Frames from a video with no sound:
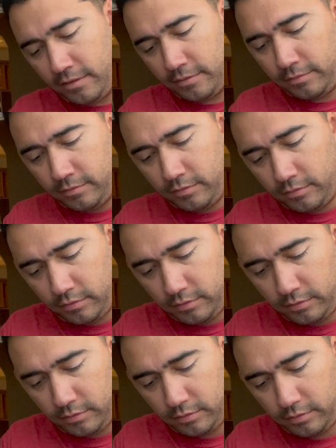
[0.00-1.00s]

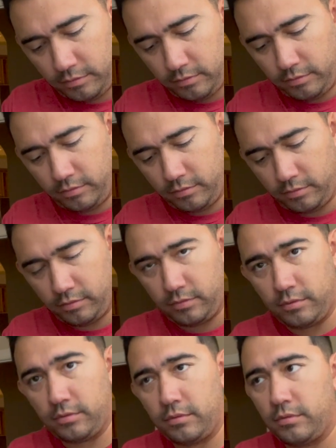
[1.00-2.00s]

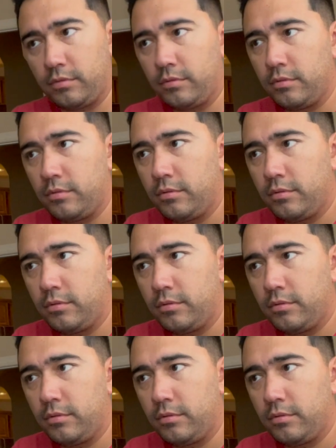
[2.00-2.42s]
The person shown says nothing.